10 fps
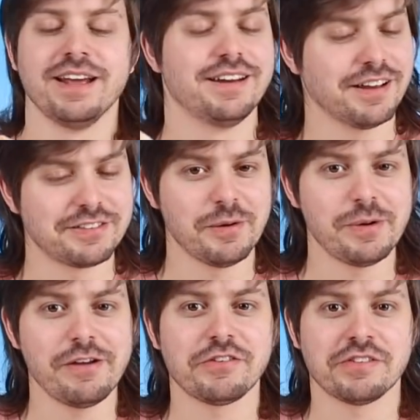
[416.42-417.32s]
Next up we
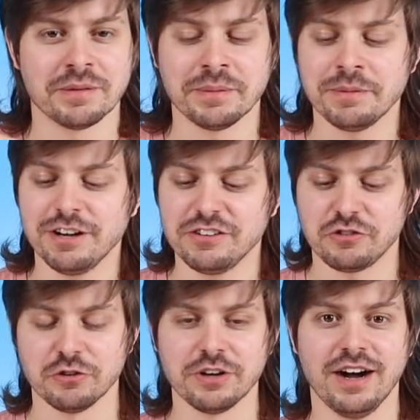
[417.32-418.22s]
have cinnamon and
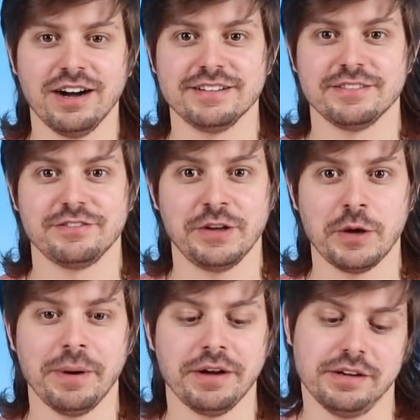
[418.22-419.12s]
sugar finger
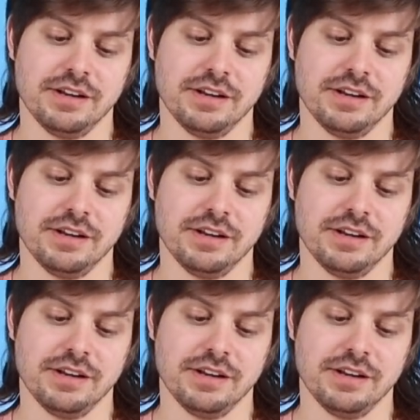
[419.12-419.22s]
bun.